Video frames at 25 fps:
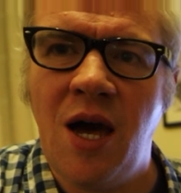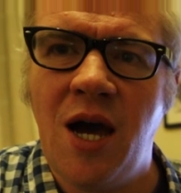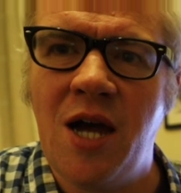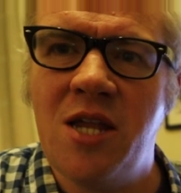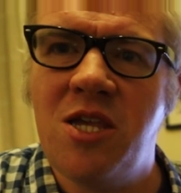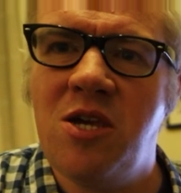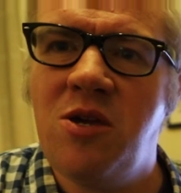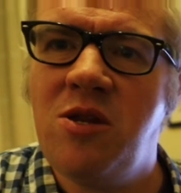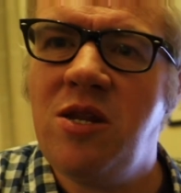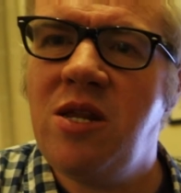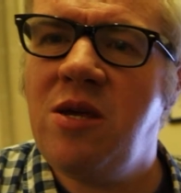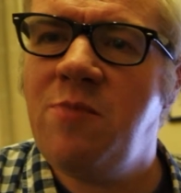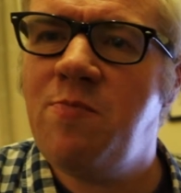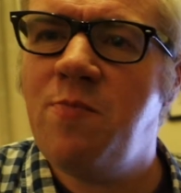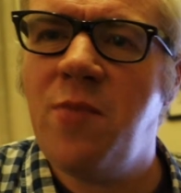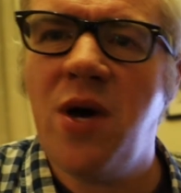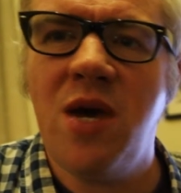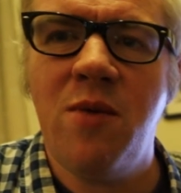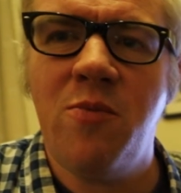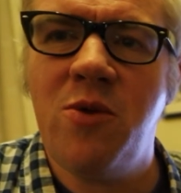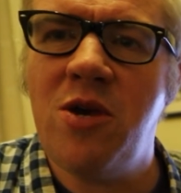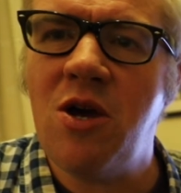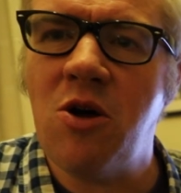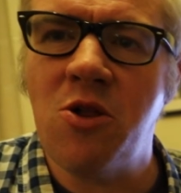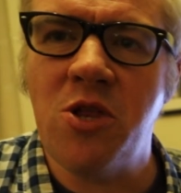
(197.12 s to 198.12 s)
And you
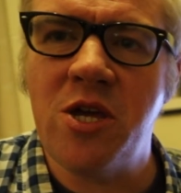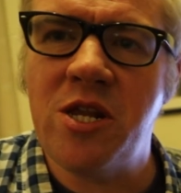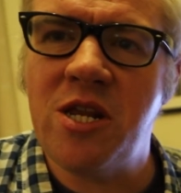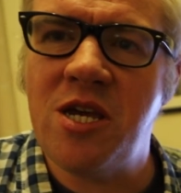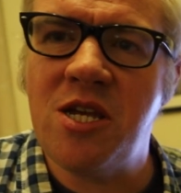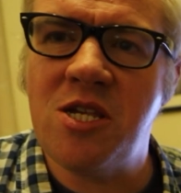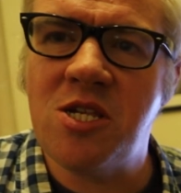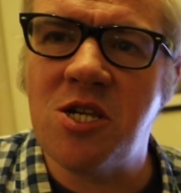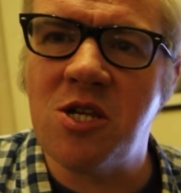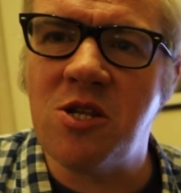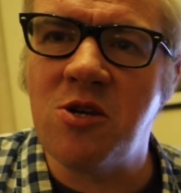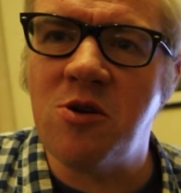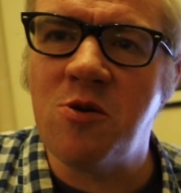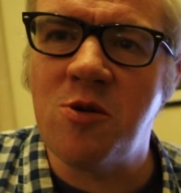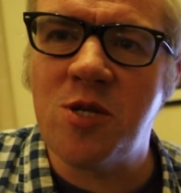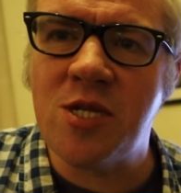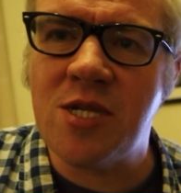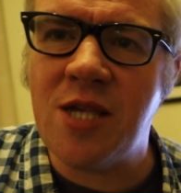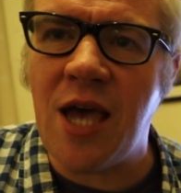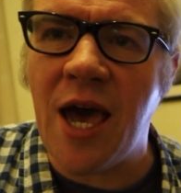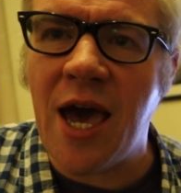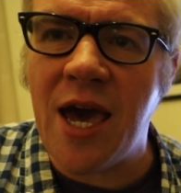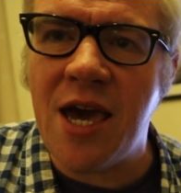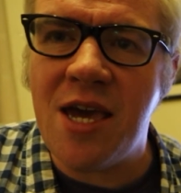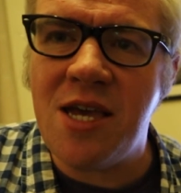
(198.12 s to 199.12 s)
maybe only need to do
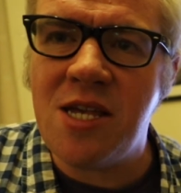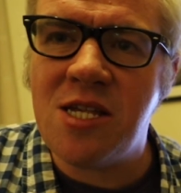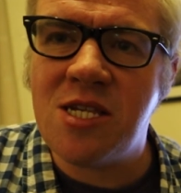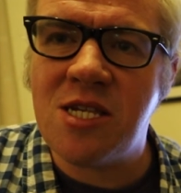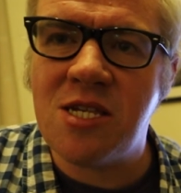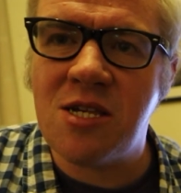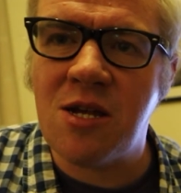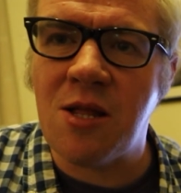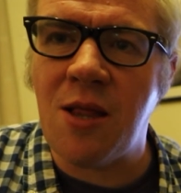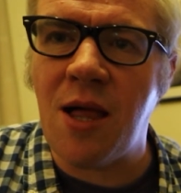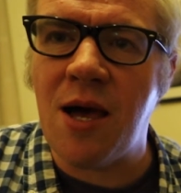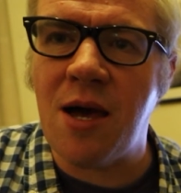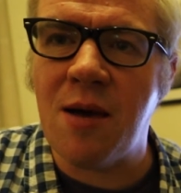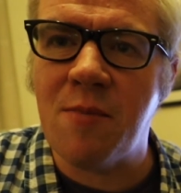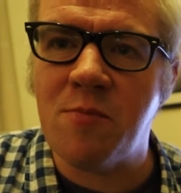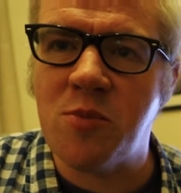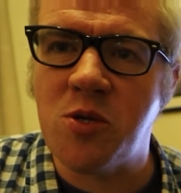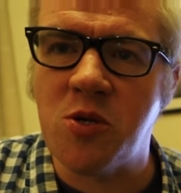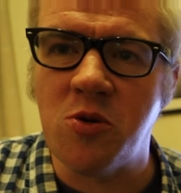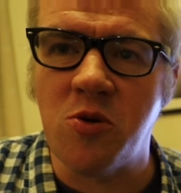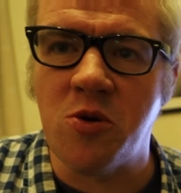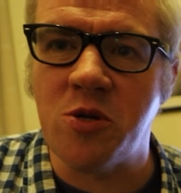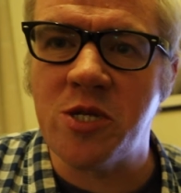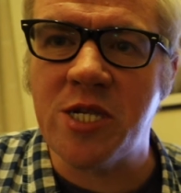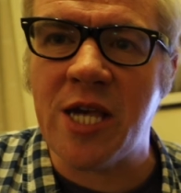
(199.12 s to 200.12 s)
eight
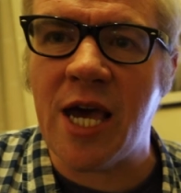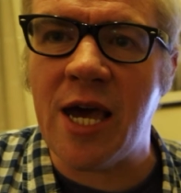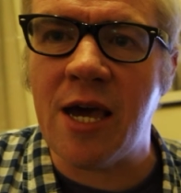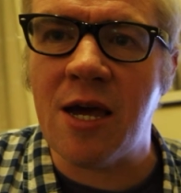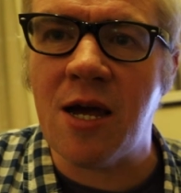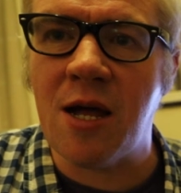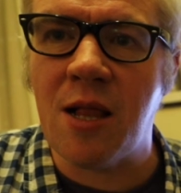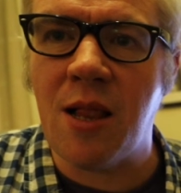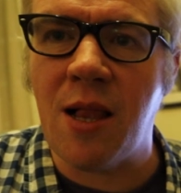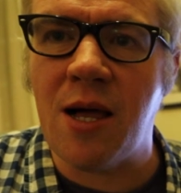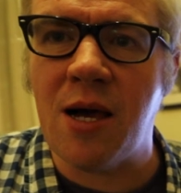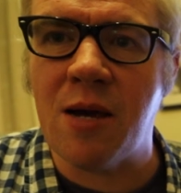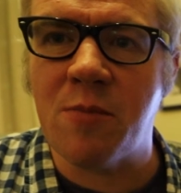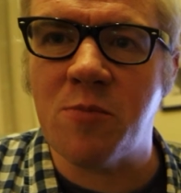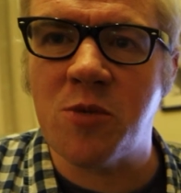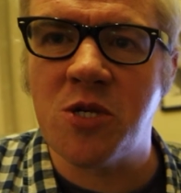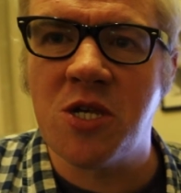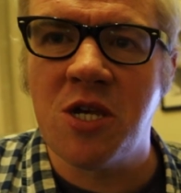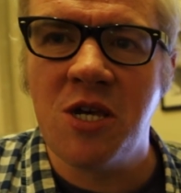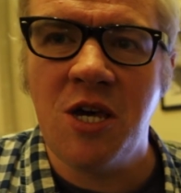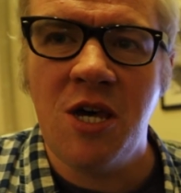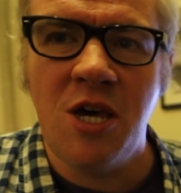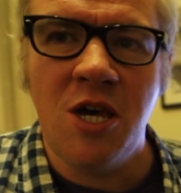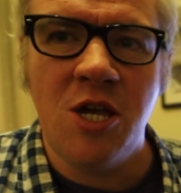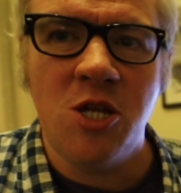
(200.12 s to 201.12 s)
claps or ten claps,